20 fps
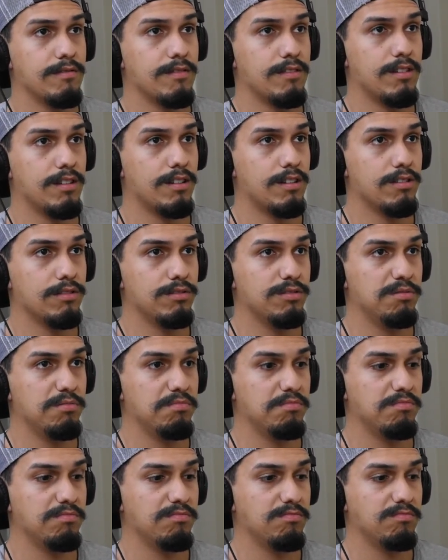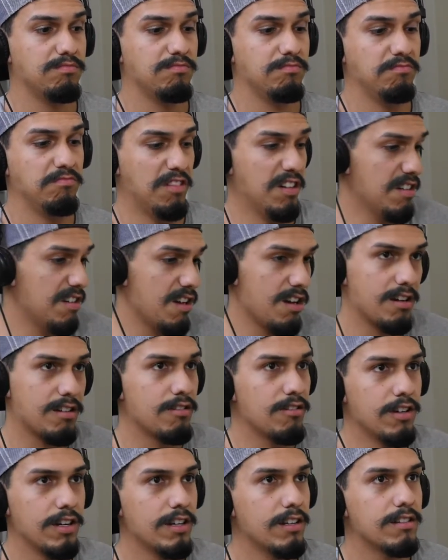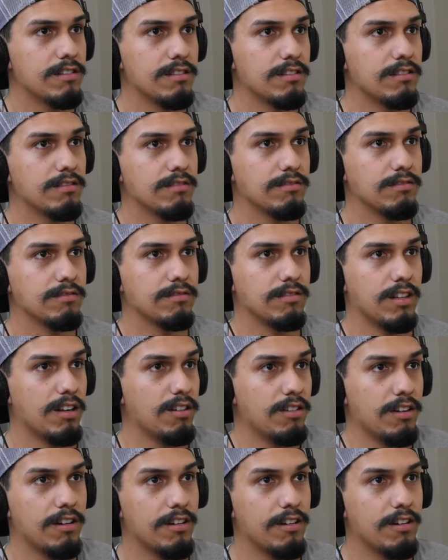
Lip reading: And he goes, fuck yeah, go ahead. I don't care.